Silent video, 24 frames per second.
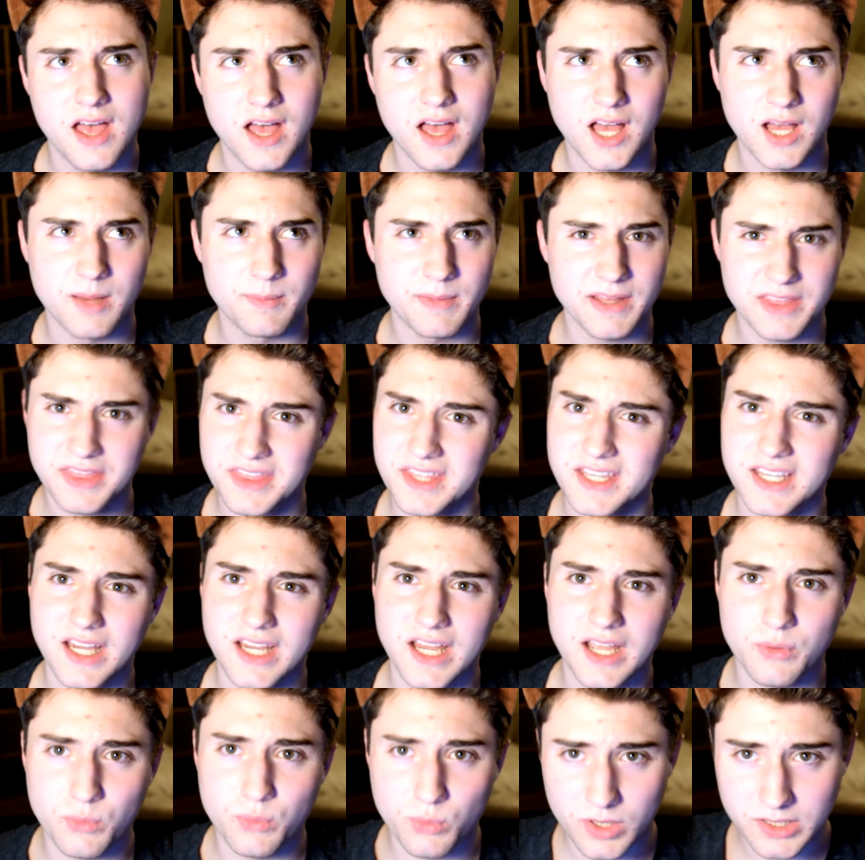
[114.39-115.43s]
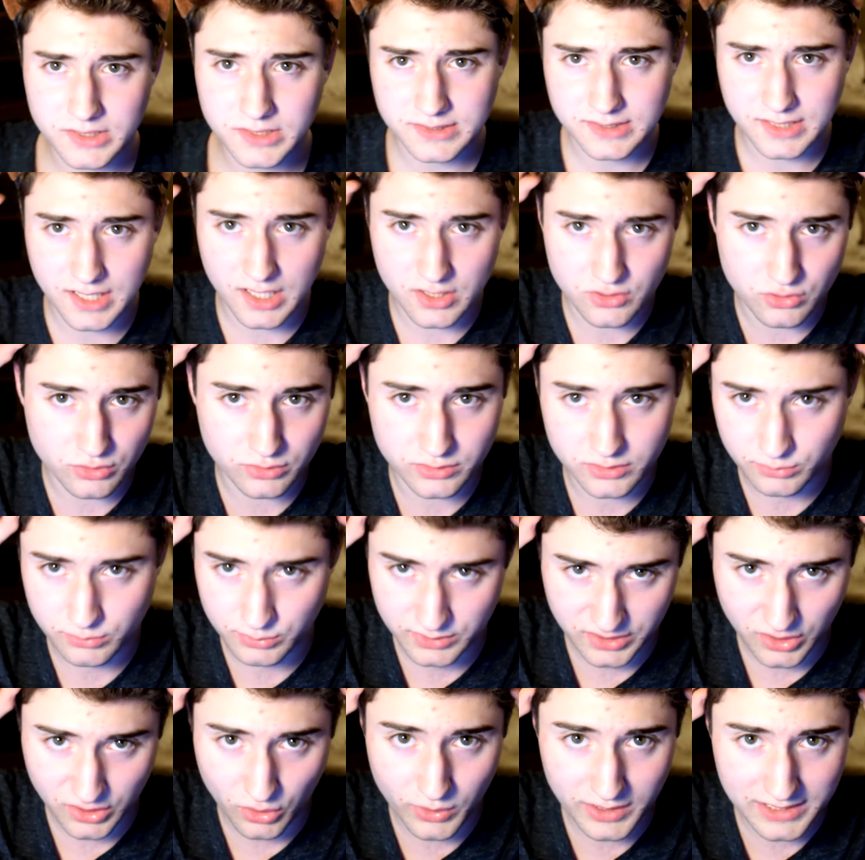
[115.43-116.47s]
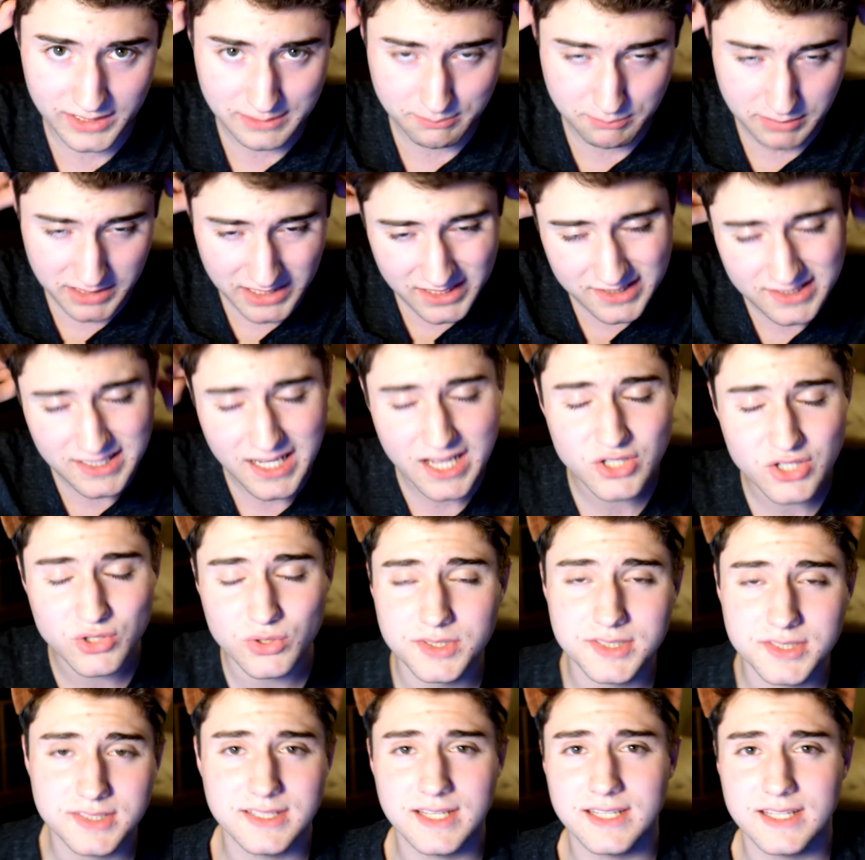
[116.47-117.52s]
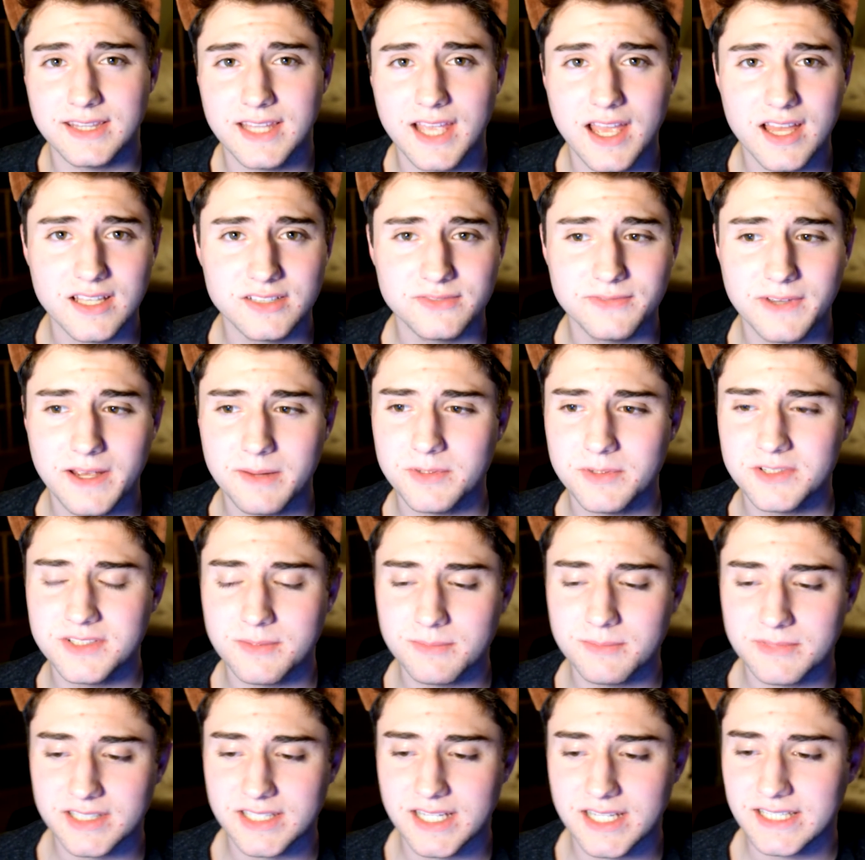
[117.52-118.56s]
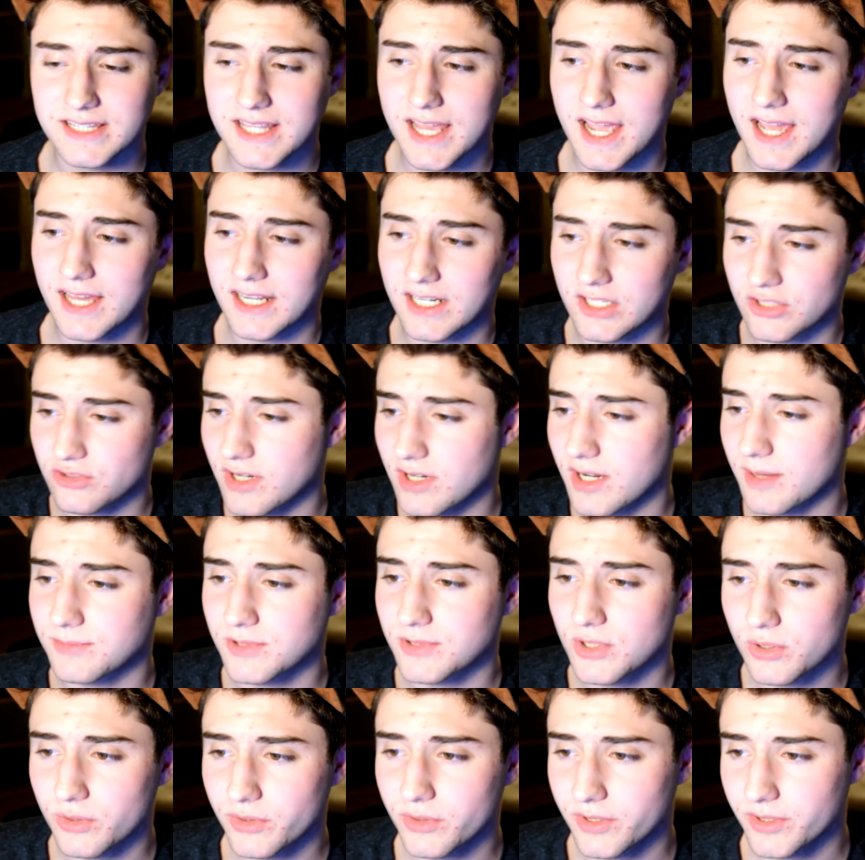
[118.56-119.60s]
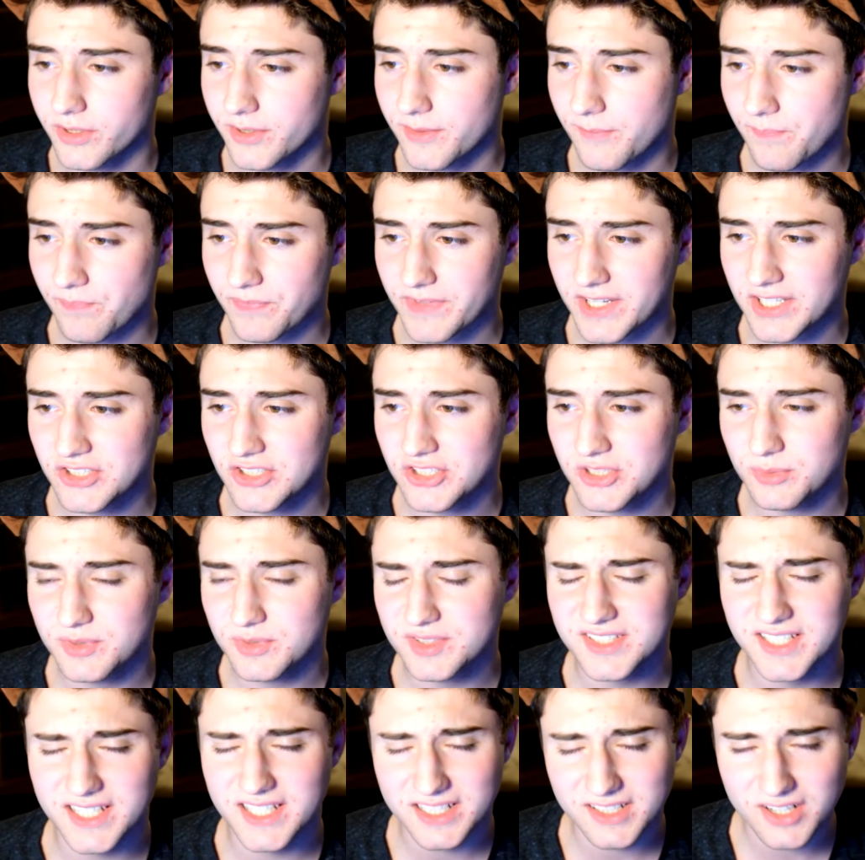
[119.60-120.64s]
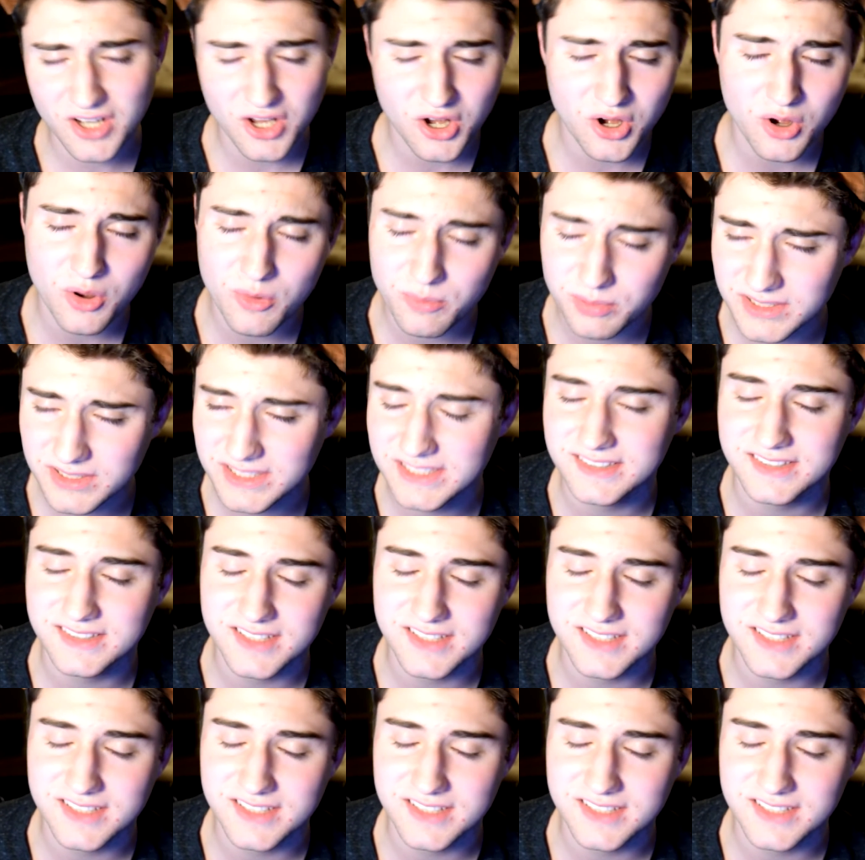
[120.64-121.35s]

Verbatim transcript: Um, I think I was scheduled or was going to be scheduled to take the ASVAB or something like that. And I straight up told her, and she was like, no, please